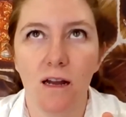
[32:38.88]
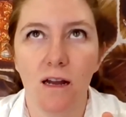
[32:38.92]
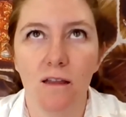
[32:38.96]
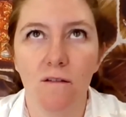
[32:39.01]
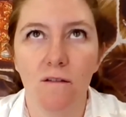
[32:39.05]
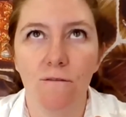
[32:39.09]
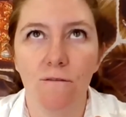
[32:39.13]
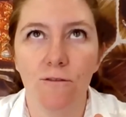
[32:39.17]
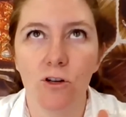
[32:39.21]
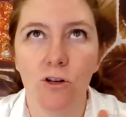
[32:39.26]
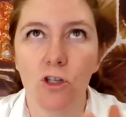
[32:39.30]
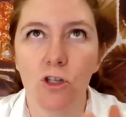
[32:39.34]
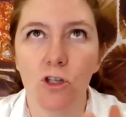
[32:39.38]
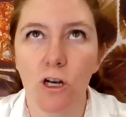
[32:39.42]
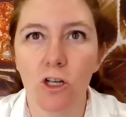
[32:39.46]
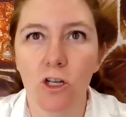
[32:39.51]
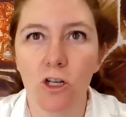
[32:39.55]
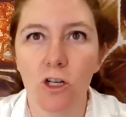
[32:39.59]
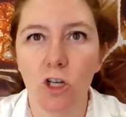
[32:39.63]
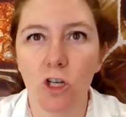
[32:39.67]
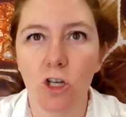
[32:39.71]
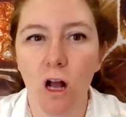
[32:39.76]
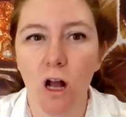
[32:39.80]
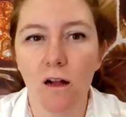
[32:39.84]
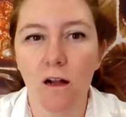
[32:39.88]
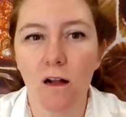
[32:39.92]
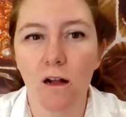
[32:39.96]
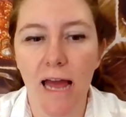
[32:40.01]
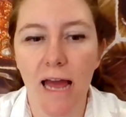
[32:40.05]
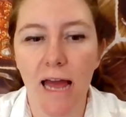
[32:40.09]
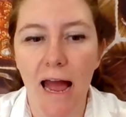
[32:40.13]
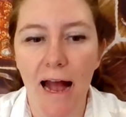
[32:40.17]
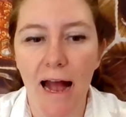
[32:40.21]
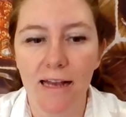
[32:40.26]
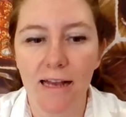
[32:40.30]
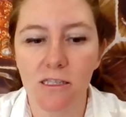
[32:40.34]
for dark chocolate, it
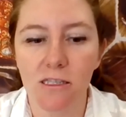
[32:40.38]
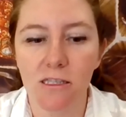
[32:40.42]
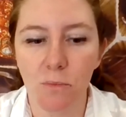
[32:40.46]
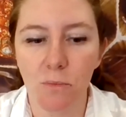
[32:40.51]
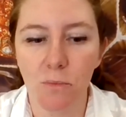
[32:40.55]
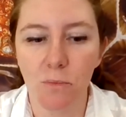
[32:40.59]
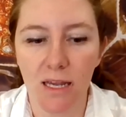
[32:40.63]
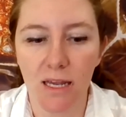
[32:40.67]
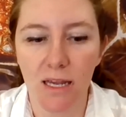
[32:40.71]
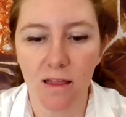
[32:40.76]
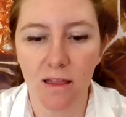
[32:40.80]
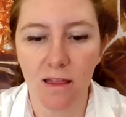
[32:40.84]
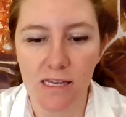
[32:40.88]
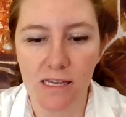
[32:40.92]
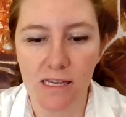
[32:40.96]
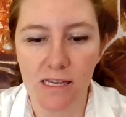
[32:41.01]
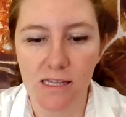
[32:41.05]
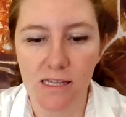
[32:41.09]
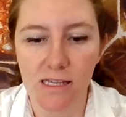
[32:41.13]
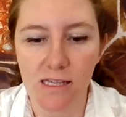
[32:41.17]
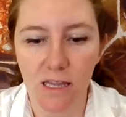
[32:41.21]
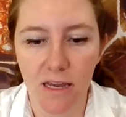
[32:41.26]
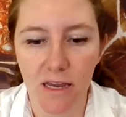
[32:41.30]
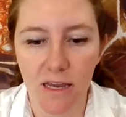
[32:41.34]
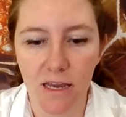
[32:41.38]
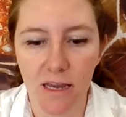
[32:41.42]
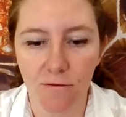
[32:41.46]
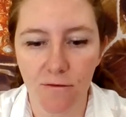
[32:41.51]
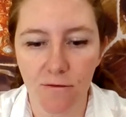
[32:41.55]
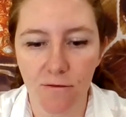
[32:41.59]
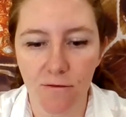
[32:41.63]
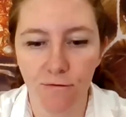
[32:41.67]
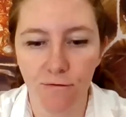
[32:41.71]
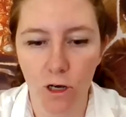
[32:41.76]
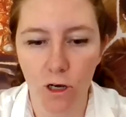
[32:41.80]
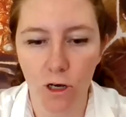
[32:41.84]
has to be at least like
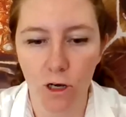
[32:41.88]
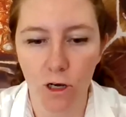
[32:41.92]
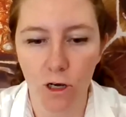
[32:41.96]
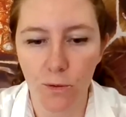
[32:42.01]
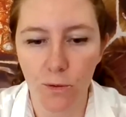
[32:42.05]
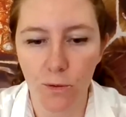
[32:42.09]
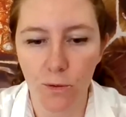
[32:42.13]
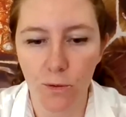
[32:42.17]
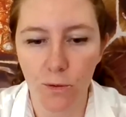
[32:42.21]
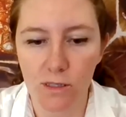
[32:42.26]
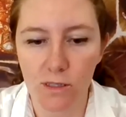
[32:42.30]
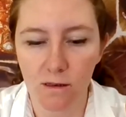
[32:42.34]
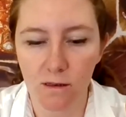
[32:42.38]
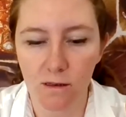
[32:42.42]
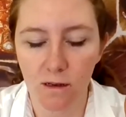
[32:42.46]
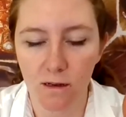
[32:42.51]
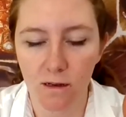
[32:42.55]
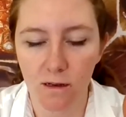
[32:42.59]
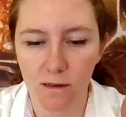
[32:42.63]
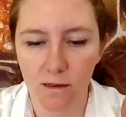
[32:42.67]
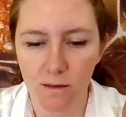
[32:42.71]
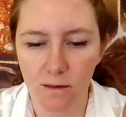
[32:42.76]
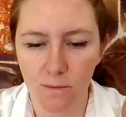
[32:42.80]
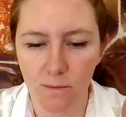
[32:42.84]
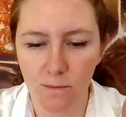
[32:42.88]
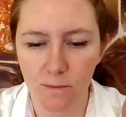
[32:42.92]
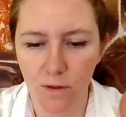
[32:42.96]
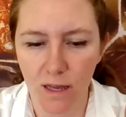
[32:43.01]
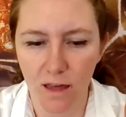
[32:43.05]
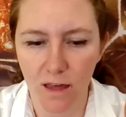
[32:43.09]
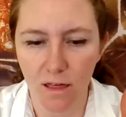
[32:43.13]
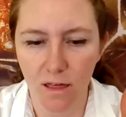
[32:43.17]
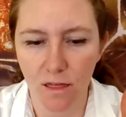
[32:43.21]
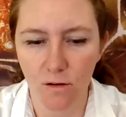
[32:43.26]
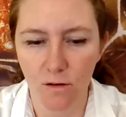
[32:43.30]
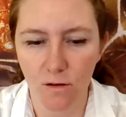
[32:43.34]
40%, like
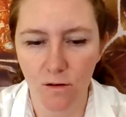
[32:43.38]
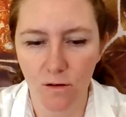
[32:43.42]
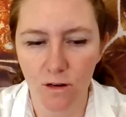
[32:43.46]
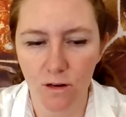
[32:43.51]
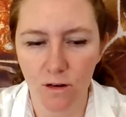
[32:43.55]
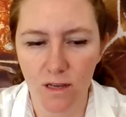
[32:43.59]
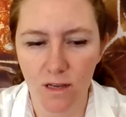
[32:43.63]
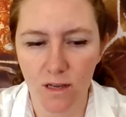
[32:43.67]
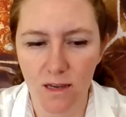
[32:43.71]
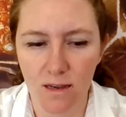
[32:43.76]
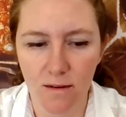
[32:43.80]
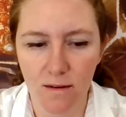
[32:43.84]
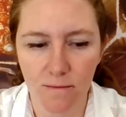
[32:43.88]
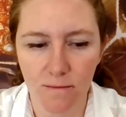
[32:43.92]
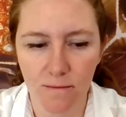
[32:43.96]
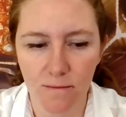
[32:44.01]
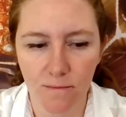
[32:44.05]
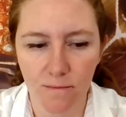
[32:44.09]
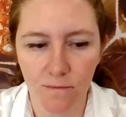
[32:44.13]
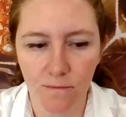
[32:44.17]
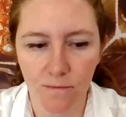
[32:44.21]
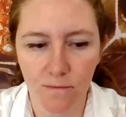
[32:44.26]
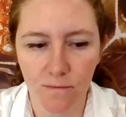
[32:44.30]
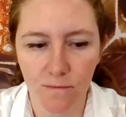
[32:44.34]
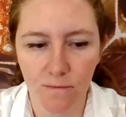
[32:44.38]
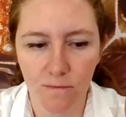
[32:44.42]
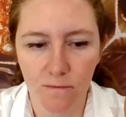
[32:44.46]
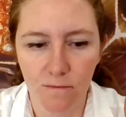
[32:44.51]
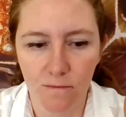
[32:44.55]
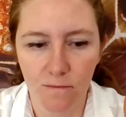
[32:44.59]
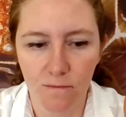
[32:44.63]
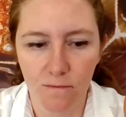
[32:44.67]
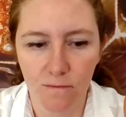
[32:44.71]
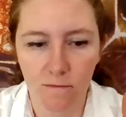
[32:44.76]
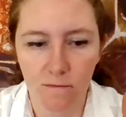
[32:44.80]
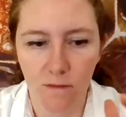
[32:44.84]
38
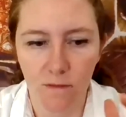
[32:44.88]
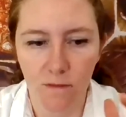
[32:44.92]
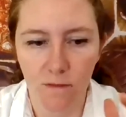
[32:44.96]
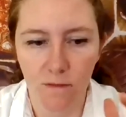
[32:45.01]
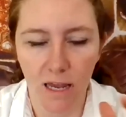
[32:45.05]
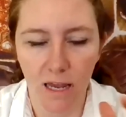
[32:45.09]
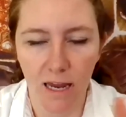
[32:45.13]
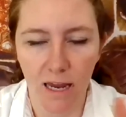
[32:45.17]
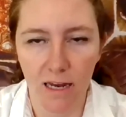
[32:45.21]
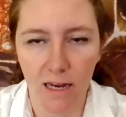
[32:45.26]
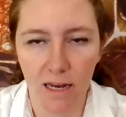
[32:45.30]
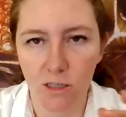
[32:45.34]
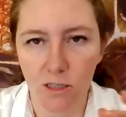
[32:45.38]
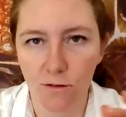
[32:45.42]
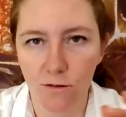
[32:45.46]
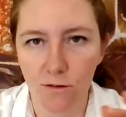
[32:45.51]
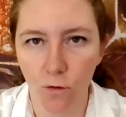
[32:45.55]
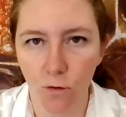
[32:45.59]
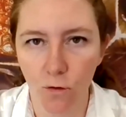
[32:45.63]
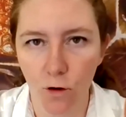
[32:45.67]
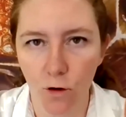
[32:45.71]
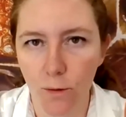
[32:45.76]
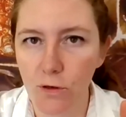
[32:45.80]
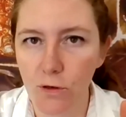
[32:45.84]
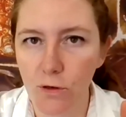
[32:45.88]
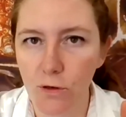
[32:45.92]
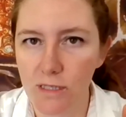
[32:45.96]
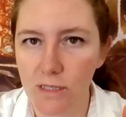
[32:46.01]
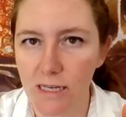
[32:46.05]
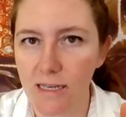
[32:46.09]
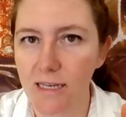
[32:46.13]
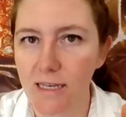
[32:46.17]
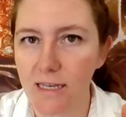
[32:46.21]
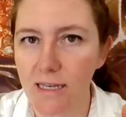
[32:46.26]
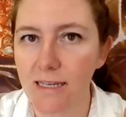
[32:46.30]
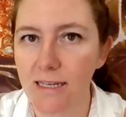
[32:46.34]
to 40%
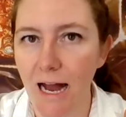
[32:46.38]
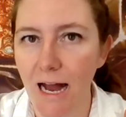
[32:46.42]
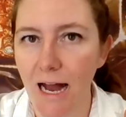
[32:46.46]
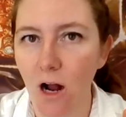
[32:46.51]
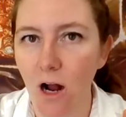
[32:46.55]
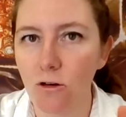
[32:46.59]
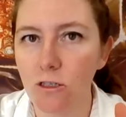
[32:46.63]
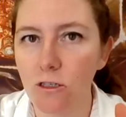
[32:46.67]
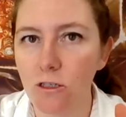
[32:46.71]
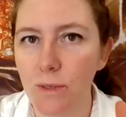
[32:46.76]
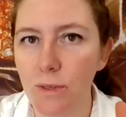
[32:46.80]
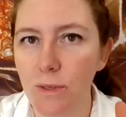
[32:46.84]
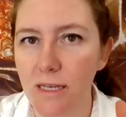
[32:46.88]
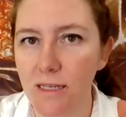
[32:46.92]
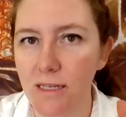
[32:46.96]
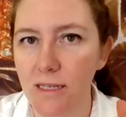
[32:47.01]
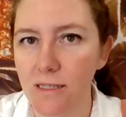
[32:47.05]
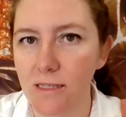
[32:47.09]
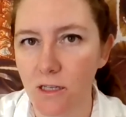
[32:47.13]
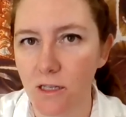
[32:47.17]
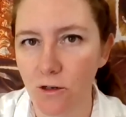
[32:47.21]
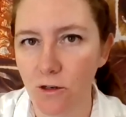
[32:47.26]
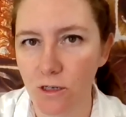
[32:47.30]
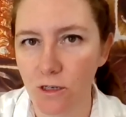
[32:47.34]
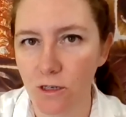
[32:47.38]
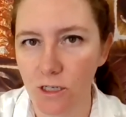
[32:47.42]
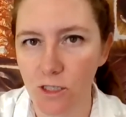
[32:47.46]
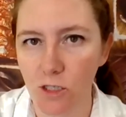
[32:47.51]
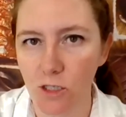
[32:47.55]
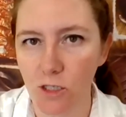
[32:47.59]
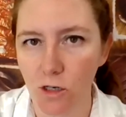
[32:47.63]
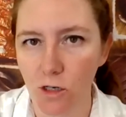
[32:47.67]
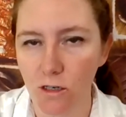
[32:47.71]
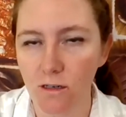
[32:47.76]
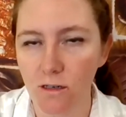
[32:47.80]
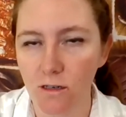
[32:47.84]
cacao to be considered a
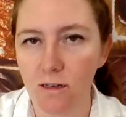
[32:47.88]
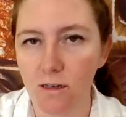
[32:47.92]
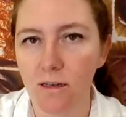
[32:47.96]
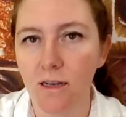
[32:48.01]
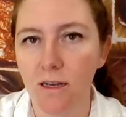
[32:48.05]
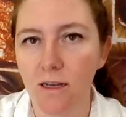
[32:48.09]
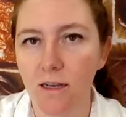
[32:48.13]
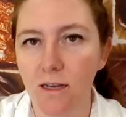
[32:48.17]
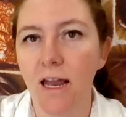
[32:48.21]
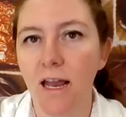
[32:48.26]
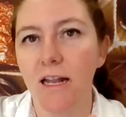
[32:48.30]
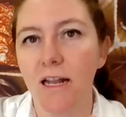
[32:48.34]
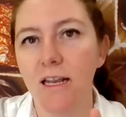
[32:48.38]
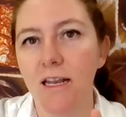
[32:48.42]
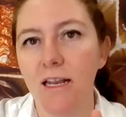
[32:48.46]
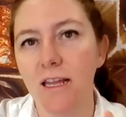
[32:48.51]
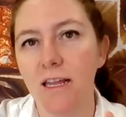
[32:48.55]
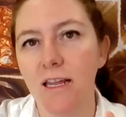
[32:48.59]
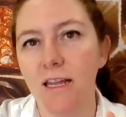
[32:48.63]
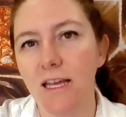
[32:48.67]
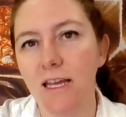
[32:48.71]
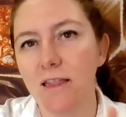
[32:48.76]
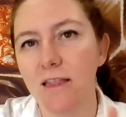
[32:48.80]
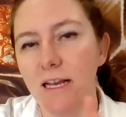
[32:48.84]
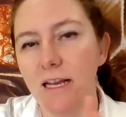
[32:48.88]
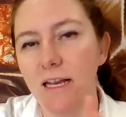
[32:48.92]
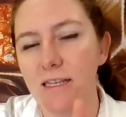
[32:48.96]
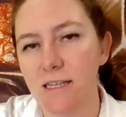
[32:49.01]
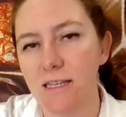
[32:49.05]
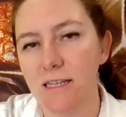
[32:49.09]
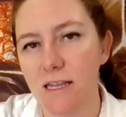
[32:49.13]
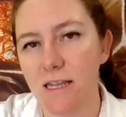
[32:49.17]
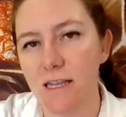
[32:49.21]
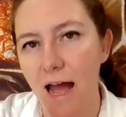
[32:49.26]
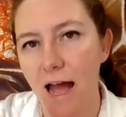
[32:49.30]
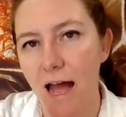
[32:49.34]
dark, and anything less
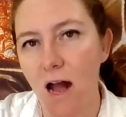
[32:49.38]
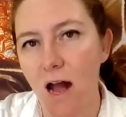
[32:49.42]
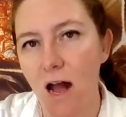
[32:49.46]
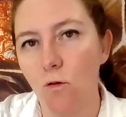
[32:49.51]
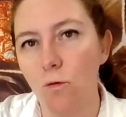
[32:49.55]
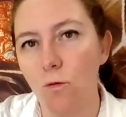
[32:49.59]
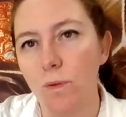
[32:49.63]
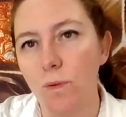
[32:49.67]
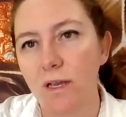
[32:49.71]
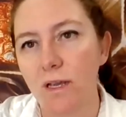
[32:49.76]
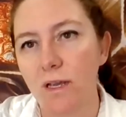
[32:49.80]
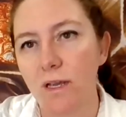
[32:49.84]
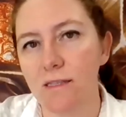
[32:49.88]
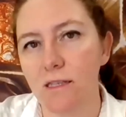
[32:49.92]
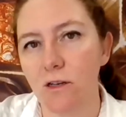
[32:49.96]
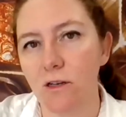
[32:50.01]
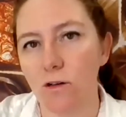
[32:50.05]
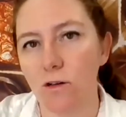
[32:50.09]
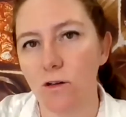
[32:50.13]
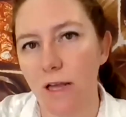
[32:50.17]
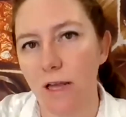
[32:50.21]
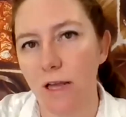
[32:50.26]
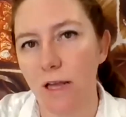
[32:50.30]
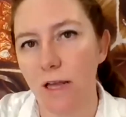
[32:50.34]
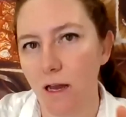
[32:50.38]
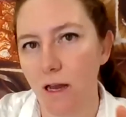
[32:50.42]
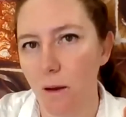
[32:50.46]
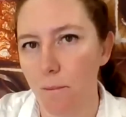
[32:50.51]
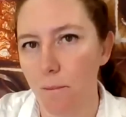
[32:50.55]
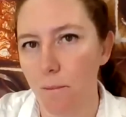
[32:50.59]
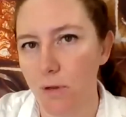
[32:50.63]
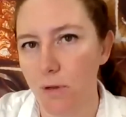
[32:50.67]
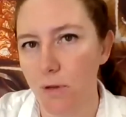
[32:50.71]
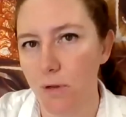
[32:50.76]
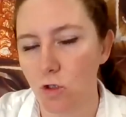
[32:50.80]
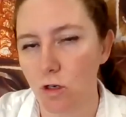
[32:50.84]
than that would be considered like a
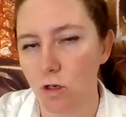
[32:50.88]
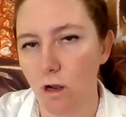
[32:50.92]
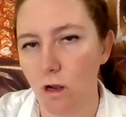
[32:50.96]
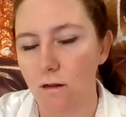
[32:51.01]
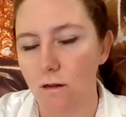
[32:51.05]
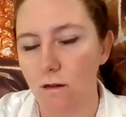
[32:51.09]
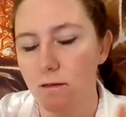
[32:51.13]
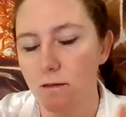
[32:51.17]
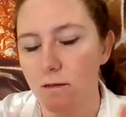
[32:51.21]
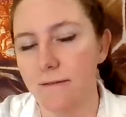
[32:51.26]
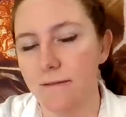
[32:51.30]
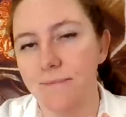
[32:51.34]
milk chocolate.